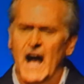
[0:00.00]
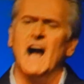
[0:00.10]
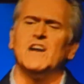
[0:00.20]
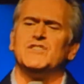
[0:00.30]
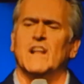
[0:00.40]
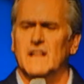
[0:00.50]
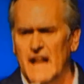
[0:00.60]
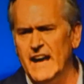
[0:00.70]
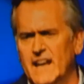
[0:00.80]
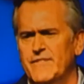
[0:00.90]
How could you
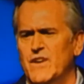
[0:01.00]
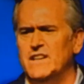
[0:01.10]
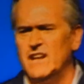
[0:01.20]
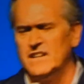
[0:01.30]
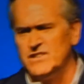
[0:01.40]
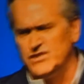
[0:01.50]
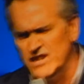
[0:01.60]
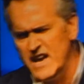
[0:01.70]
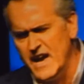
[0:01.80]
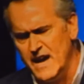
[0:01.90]
like it if you didn't
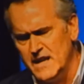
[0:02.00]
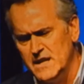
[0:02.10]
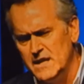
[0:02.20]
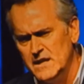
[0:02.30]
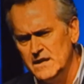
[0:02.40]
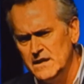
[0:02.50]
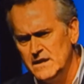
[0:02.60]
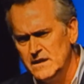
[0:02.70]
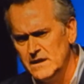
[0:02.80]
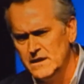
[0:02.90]
see it?
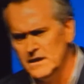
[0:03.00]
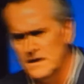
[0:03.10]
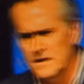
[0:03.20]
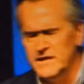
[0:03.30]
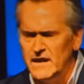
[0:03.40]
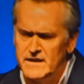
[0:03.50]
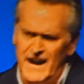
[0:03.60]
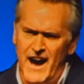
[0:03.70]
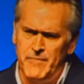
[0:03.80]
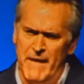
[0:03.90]
Dear
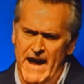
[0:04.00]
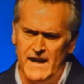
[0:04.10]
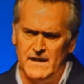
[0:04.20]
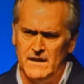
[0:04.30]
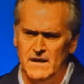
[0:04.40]
God, man. I